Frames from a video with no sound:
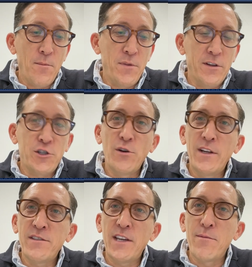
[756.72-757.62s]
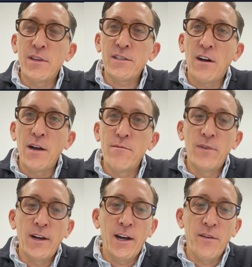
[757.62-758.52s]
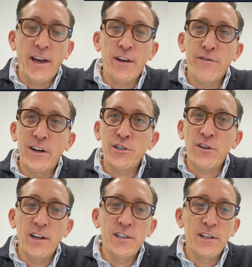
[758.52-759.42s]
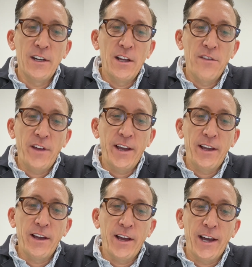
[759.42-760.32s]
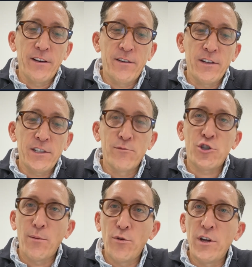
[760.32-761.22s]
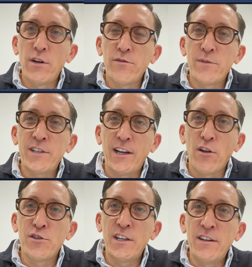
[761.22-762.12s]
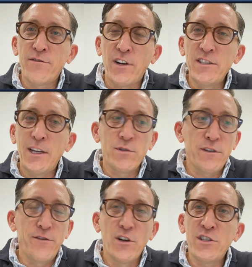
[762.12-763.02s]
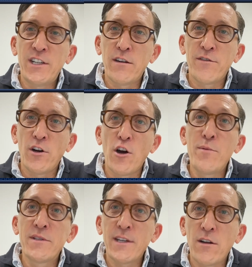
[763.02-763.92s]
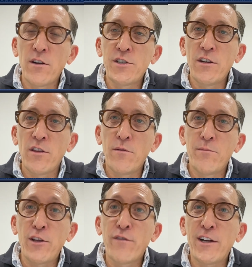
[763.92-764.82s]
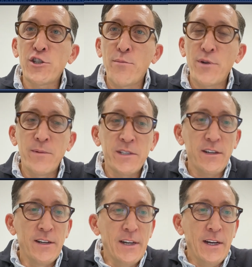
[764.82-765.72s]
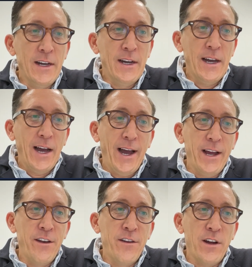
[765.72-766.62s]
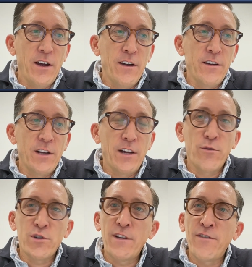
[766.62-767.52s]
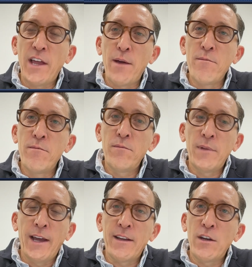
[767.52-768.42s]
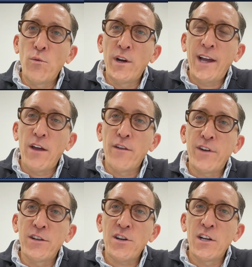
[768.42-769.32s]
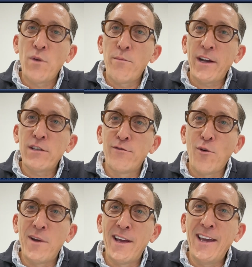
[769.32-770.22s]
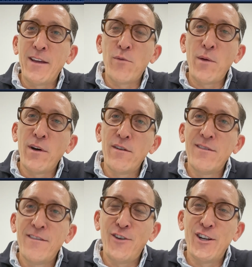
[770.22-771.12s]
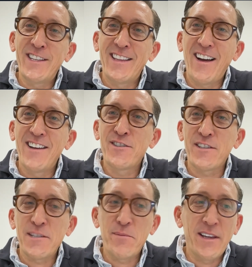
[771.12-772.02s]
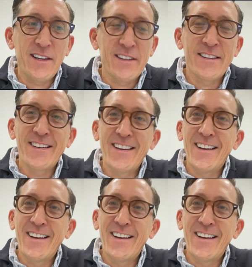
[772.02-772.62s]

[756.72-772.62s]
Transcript: but the Trudy team at the time, they had a franchise. They had some trouble, though, from the technology front. It was the first year of the open technology on the manufacturer perimeter. And unfortunately for them, it didn't work out. And the franchise went back to Formula E, and we were first in line, so to speak. And